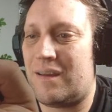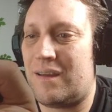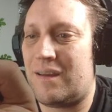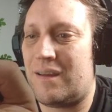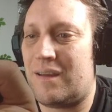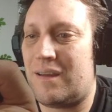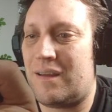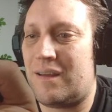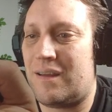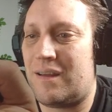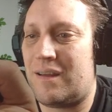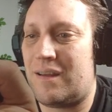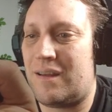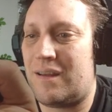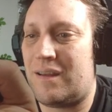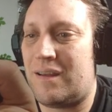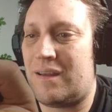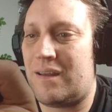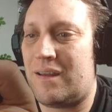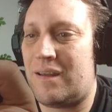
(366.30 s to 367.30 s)

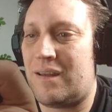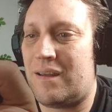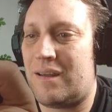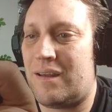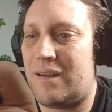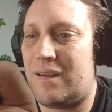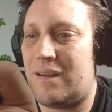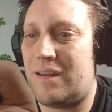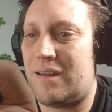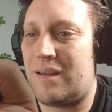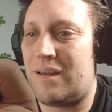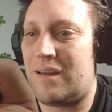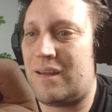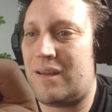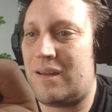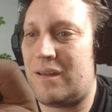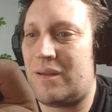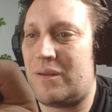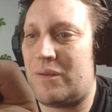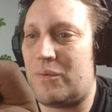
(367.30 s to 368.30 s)

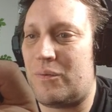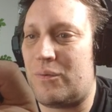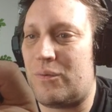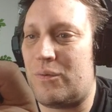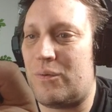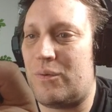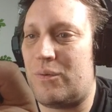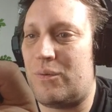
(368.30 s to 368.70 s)
Nothing is said.